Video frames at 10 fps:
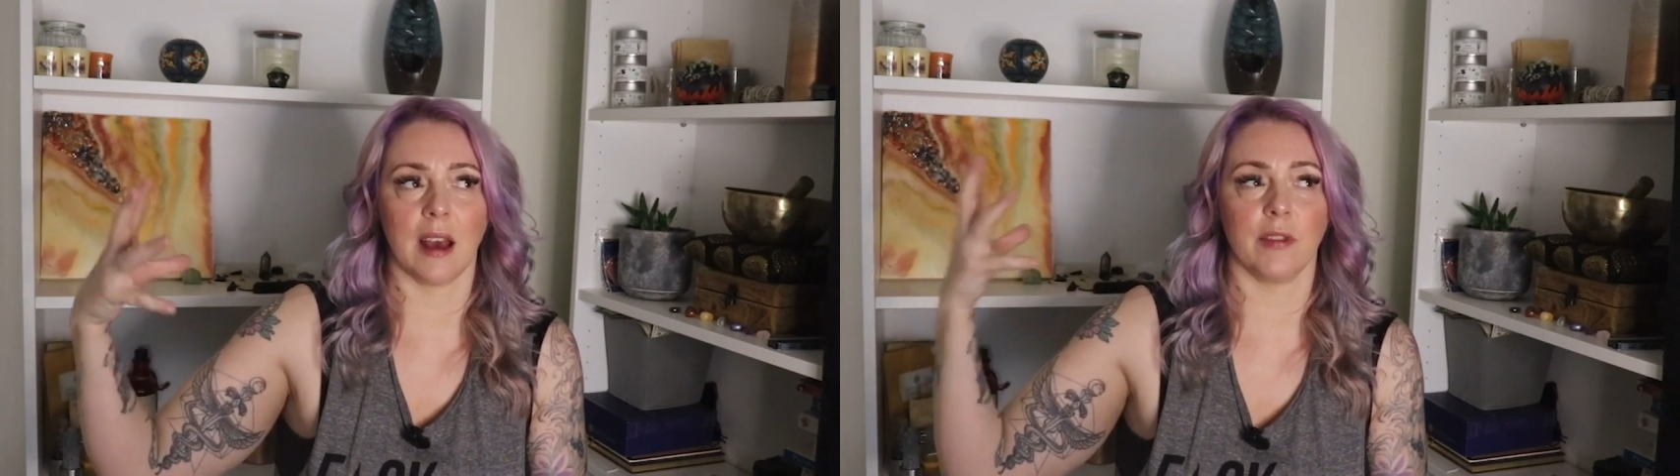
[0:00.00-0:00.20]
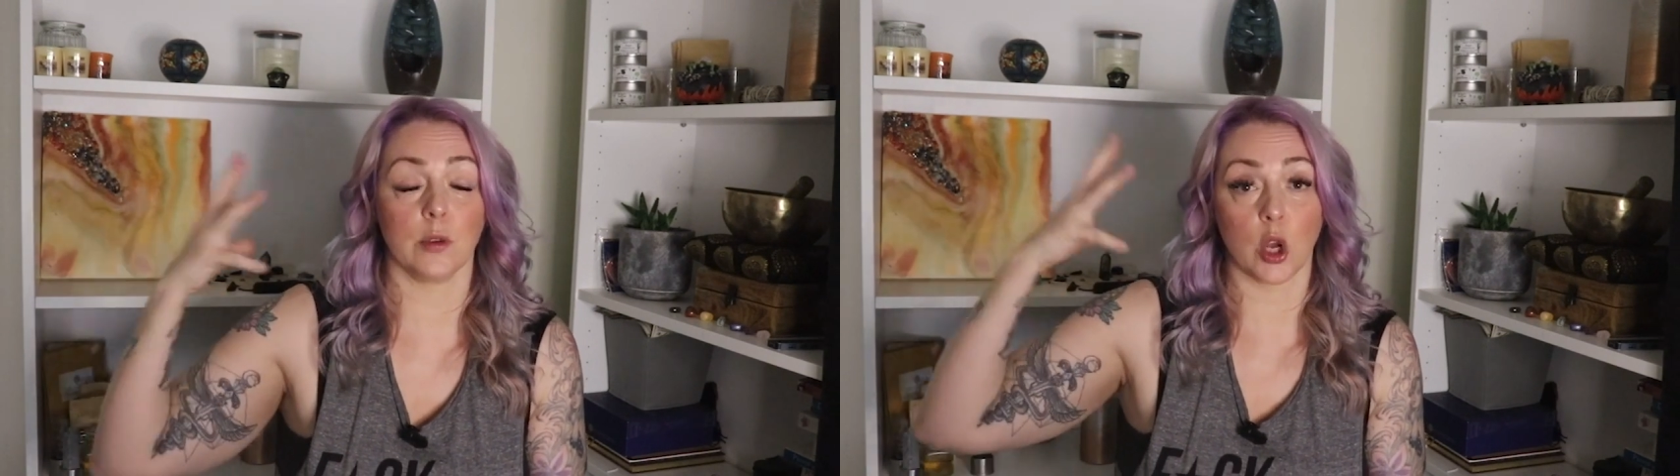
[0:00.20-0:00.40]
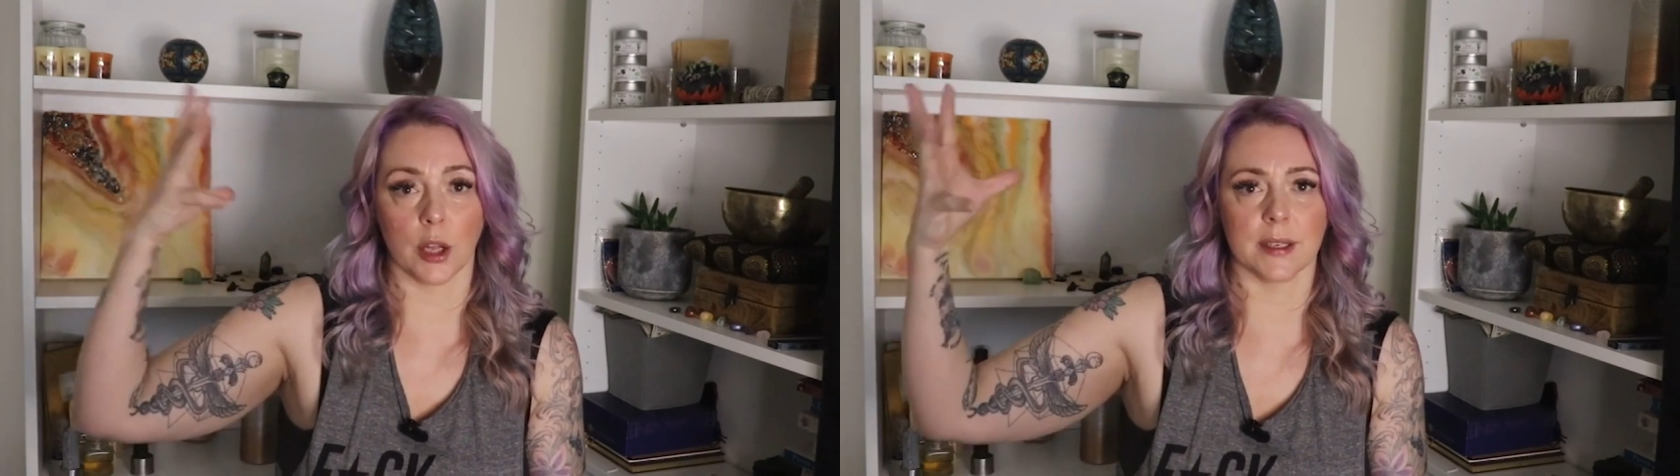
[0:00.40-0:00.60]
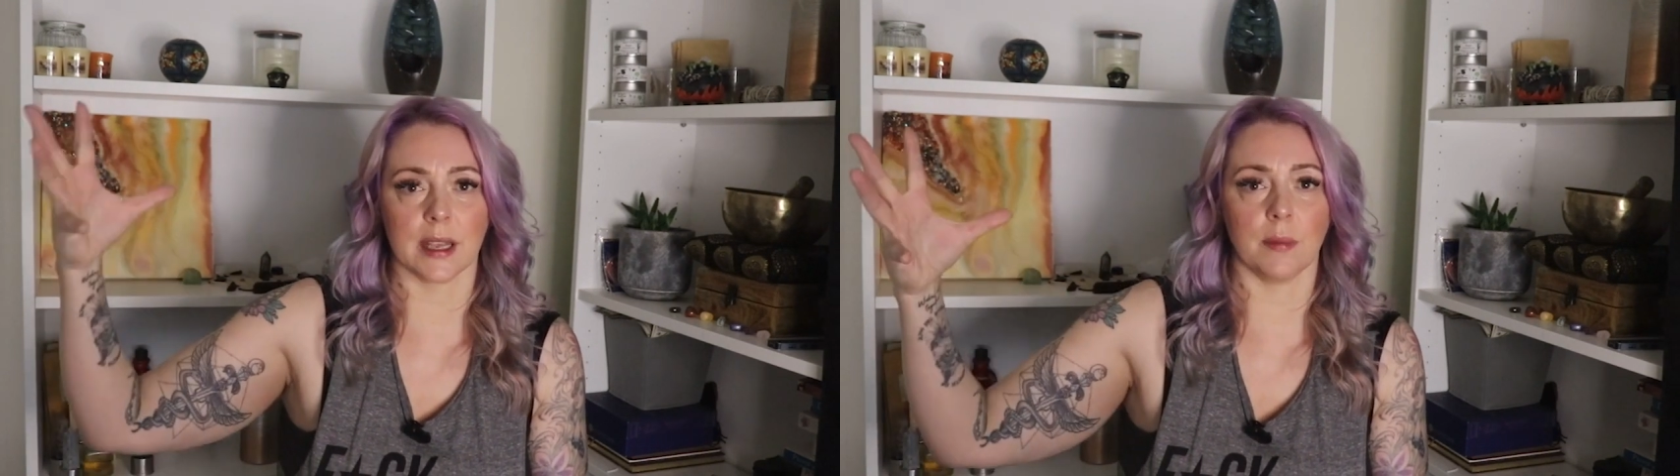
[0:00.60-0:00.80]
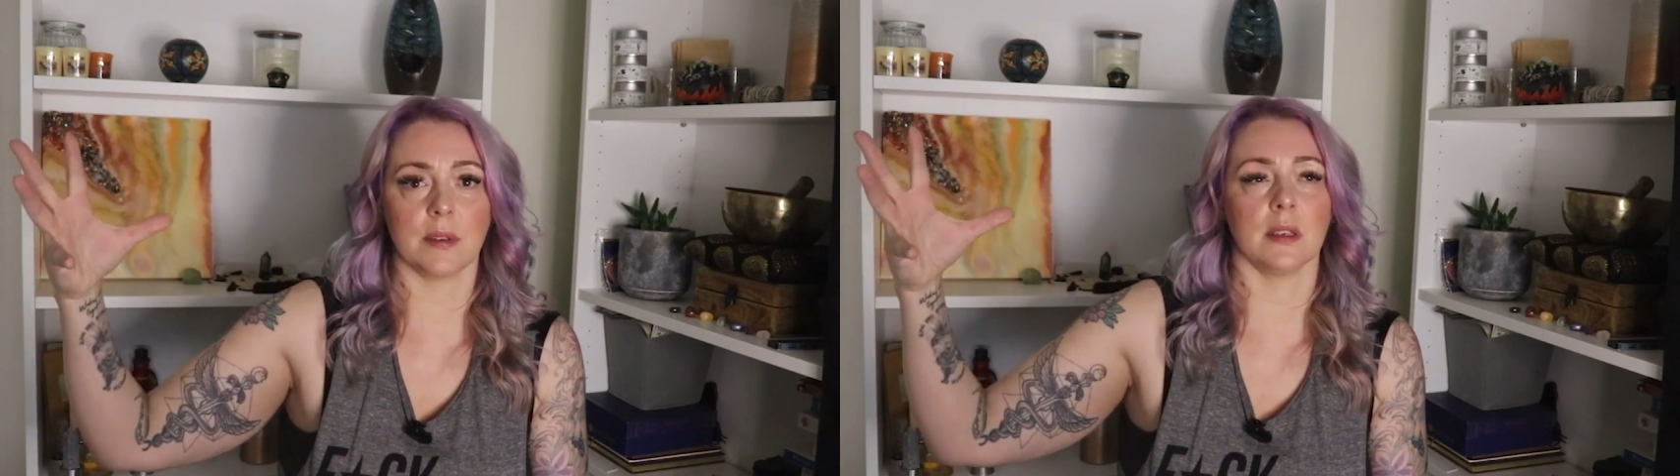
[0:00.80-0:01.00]
have those
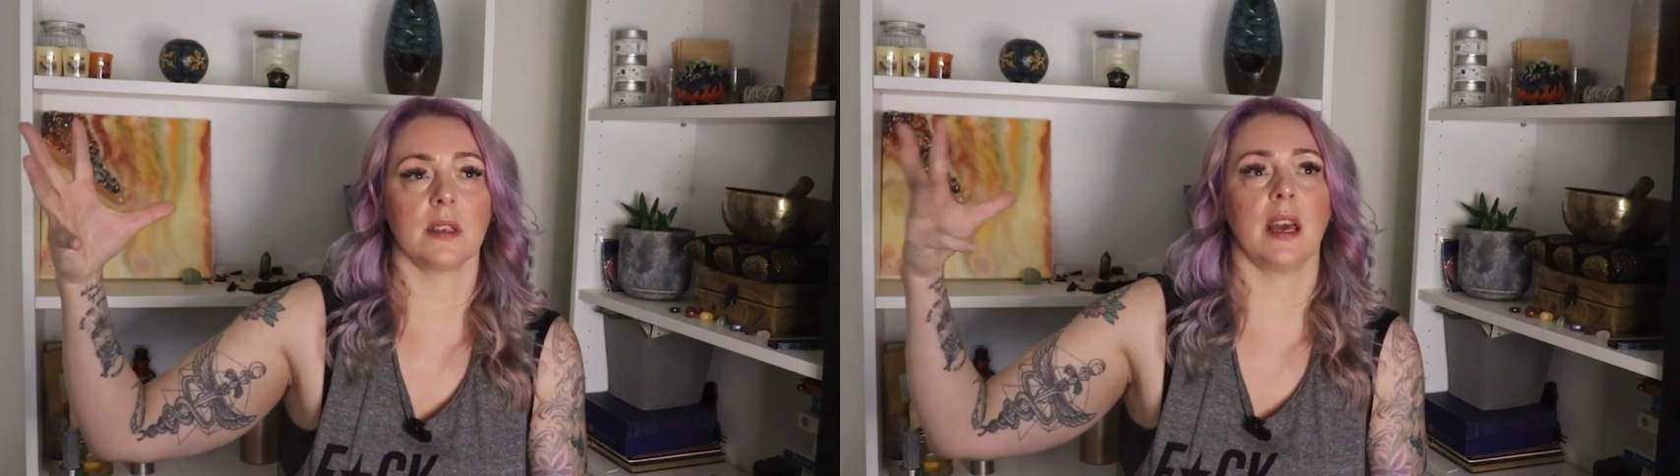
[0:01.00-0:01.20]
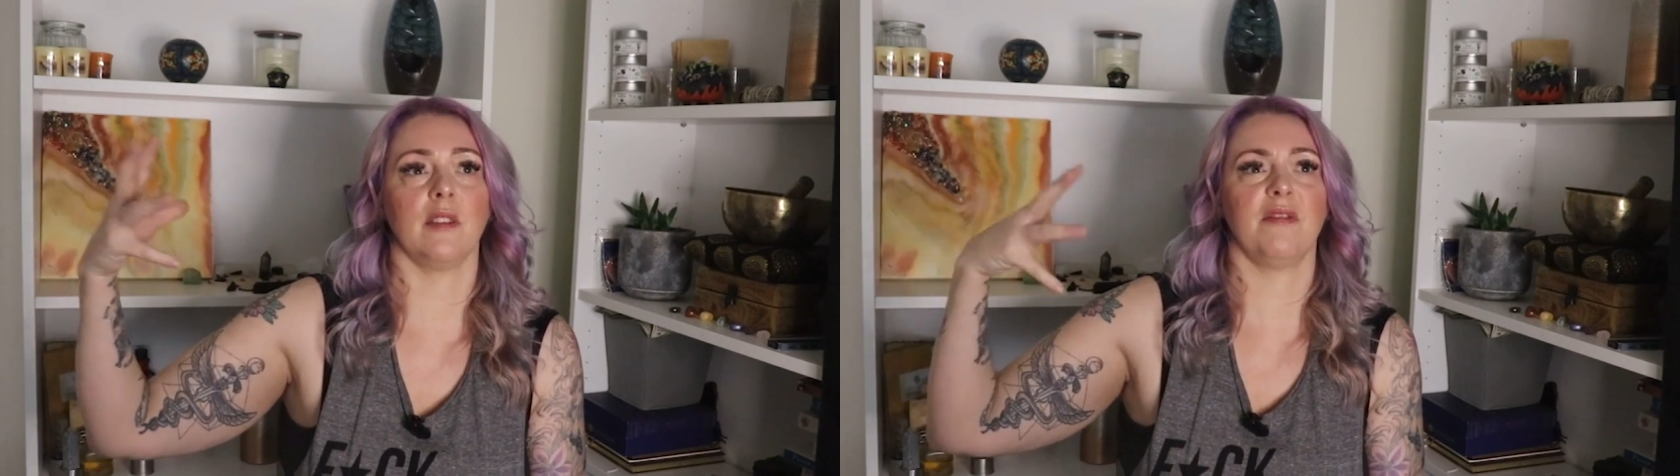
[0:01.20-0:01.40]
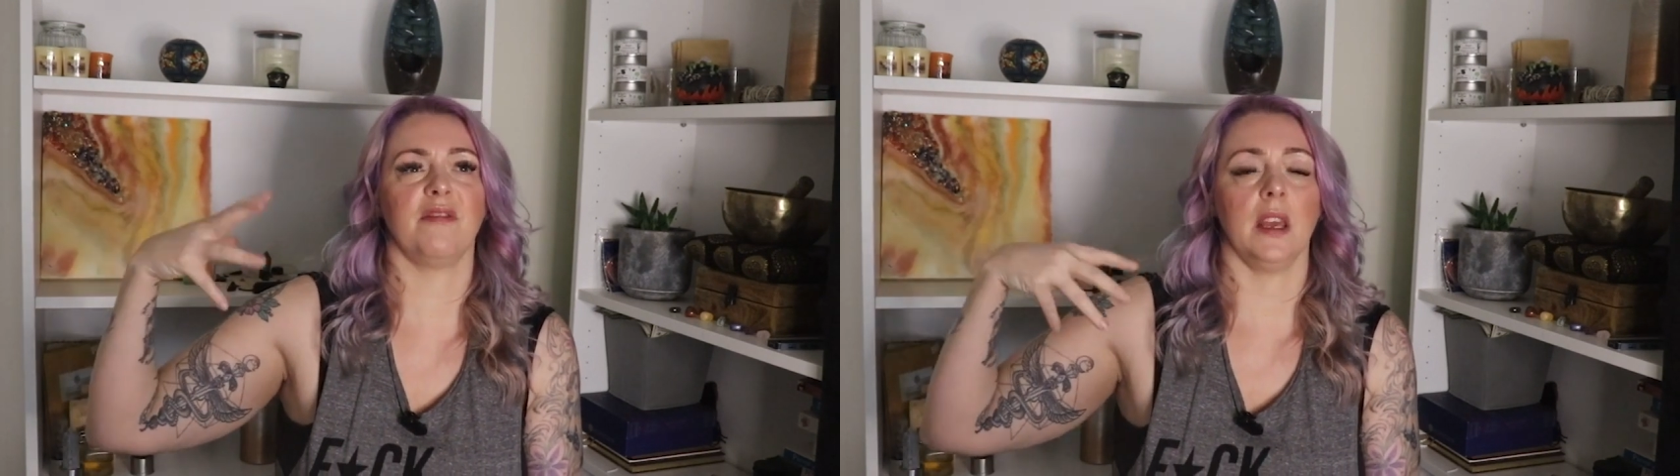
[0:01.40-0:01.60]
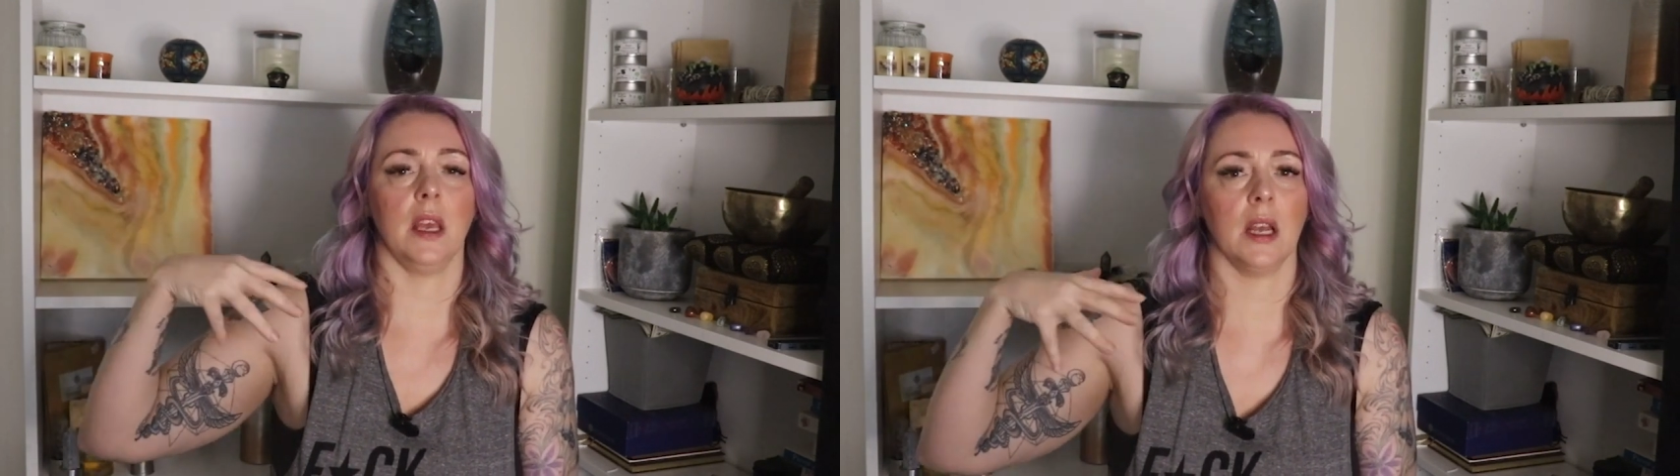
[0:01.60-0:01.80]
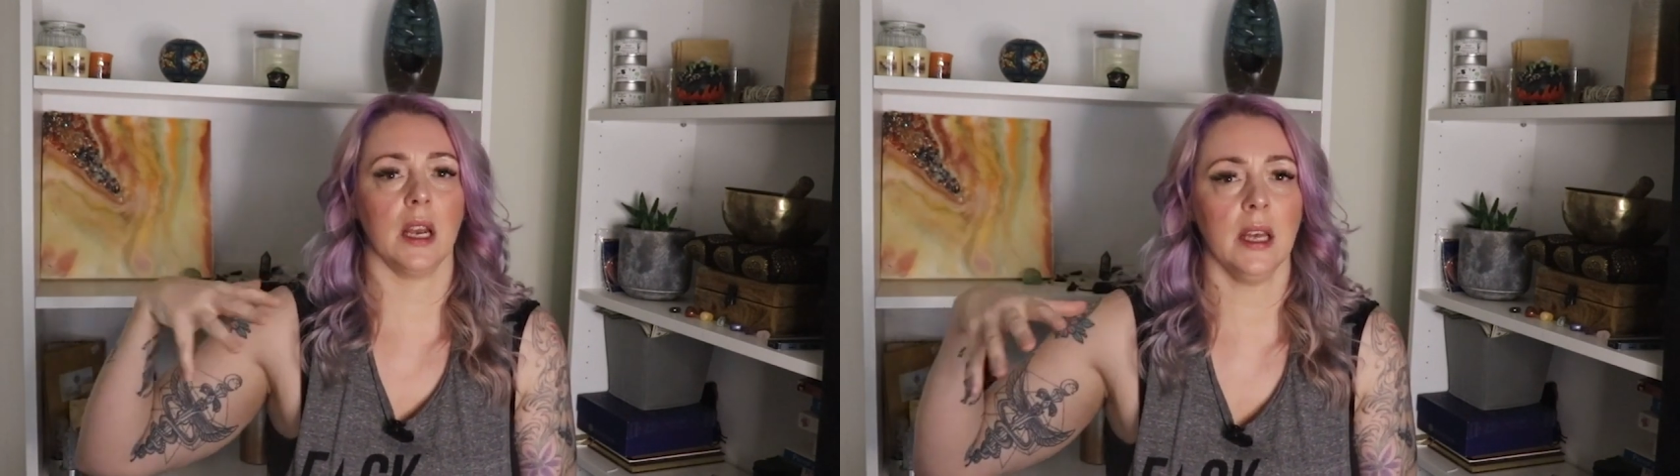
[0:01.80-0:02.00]
concepts and to kind of
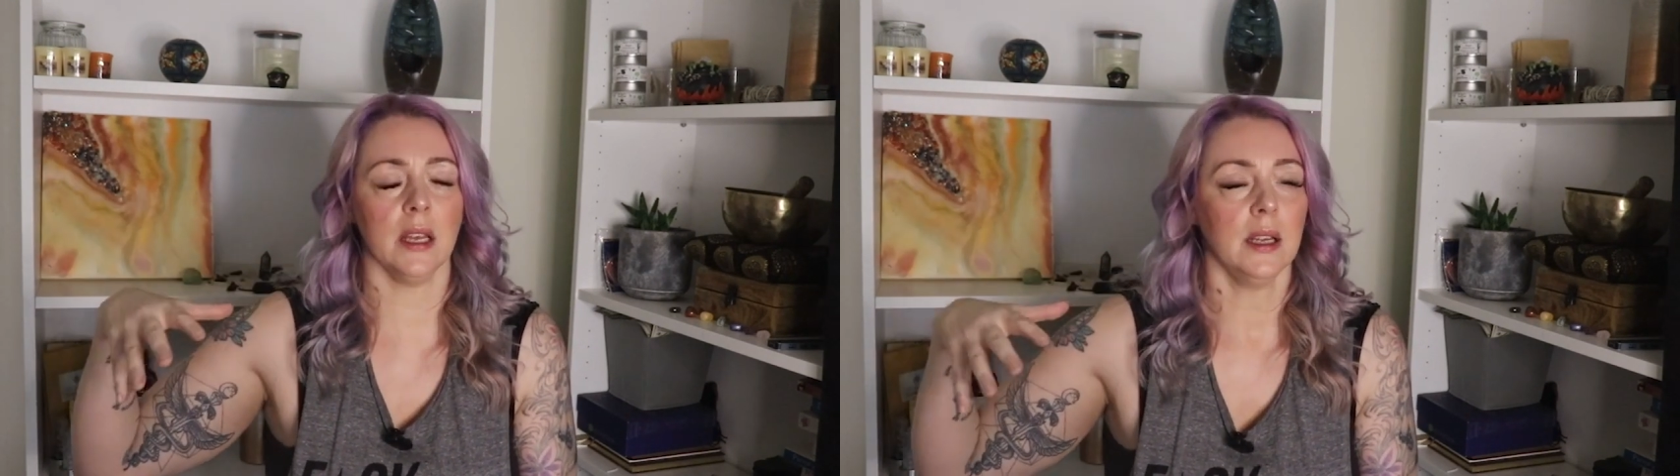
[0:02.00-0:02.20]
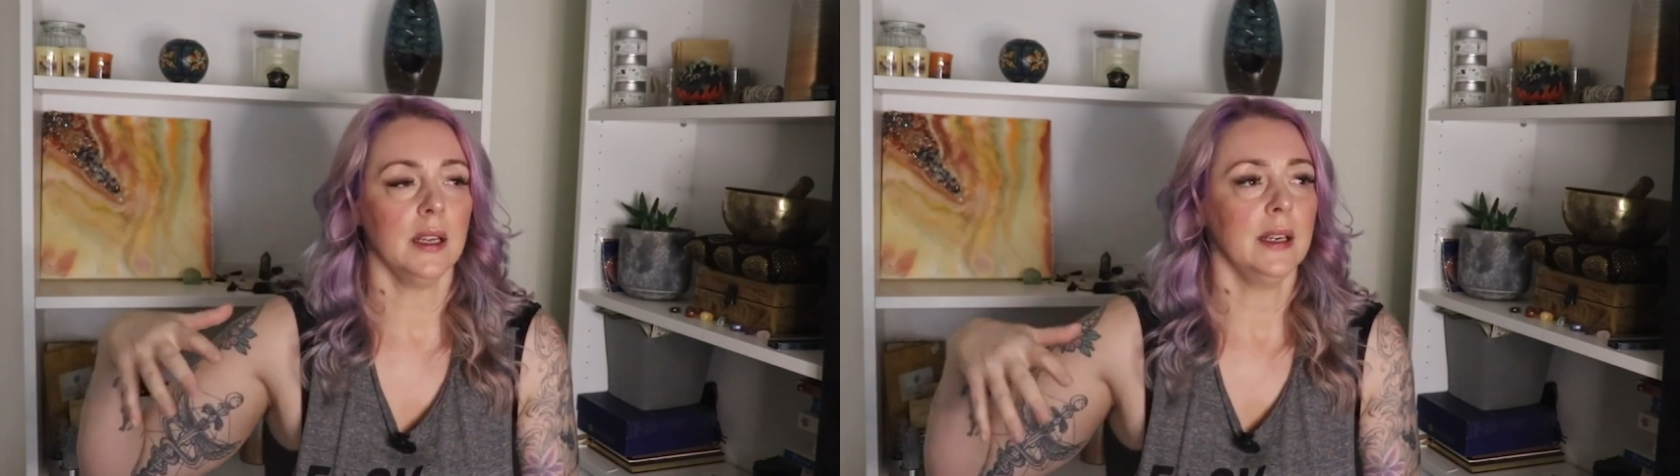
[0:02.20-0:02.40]
feel it.